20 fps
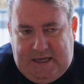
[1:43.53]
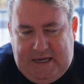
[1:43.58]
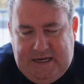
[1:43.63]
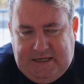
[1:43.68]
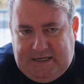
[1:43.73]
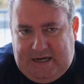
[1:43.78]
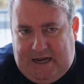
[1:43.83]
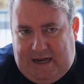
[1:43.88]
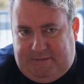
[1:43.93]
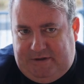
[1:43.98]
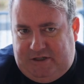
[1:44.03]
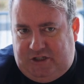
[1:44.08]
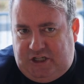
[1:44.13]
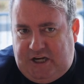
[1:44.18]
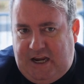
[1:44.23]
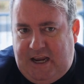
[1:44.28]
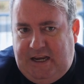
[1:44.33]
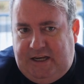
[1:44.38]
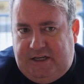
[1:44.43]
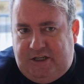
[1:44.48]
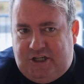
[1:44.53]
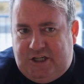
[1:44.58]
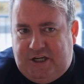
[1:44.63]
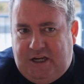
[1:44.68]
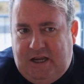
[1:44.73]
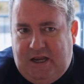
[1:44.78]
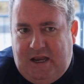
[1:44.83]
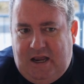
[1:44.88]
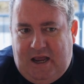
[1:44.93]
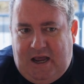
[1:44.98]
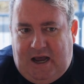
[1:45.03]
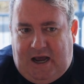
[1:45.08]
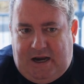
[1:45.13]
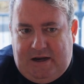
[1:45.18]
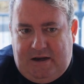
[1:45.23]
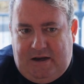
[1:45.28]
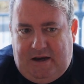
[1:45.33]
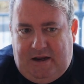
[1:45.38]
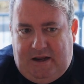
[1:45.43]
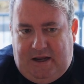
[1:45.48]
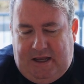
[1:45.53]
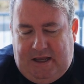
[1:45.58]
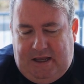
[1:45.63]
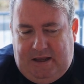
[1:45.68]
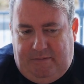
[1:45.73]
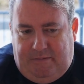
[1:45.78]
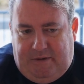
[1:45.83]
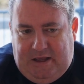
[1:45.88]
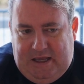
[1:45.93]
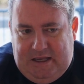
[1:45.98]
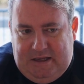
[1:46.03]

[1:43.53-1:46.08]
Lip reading: eating habits change, and